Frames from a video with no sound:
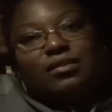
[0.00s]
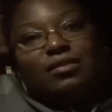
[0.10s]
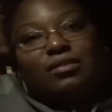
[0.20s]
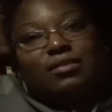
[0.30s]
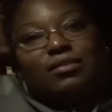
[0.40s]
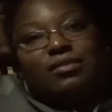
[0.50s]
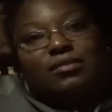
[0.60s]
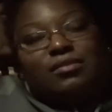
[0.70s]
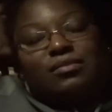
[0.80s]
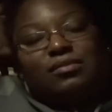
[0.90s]

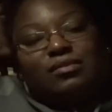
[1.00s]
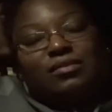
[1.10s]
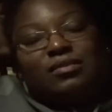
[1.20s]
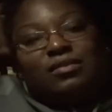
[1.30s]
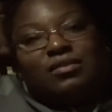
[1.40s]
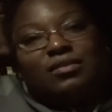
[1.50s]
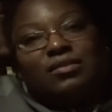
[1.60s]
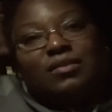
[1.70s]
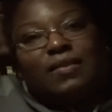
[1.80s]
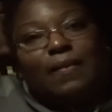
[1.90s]

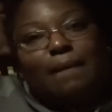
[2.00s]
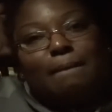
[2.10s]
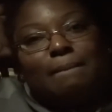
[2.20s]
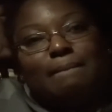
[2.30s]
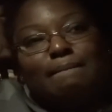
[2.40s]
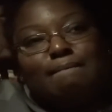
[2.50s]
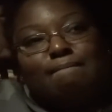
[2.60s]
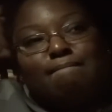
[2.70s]
(not speaking)